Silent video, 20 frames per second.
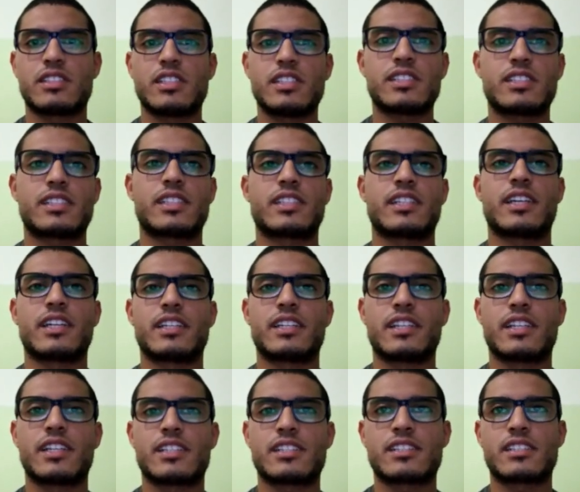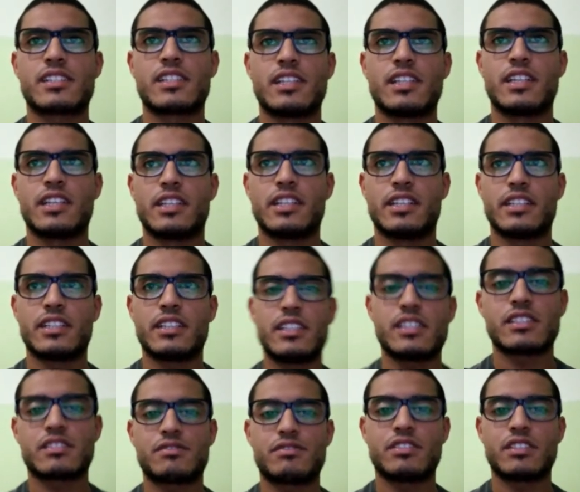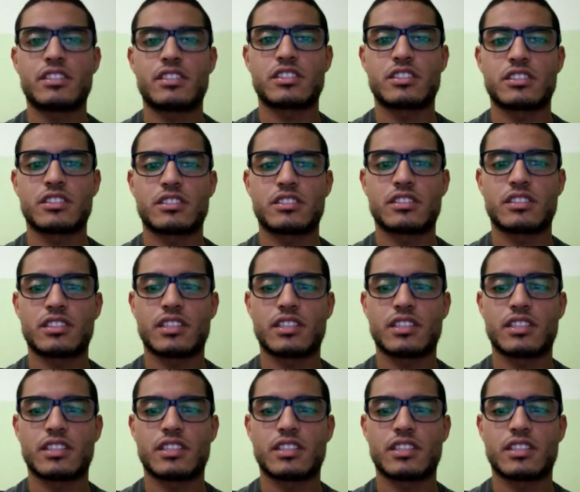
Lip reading: listening unless it is featured.